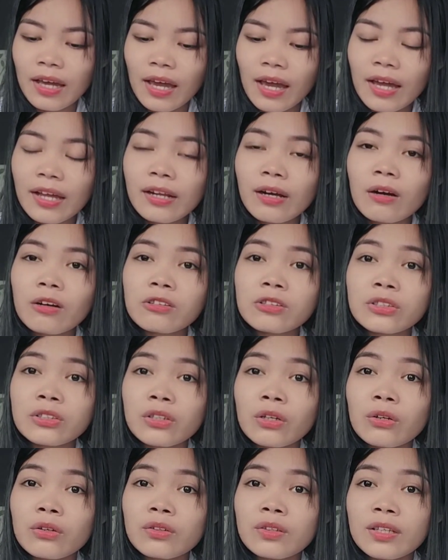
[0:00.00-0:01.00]
And
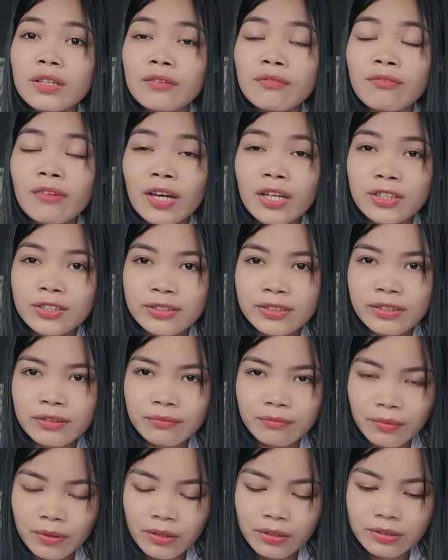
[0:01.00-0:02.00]
also the
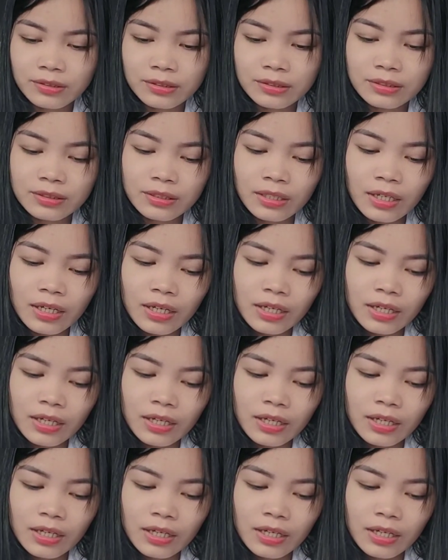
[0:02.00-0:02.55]
vegetables.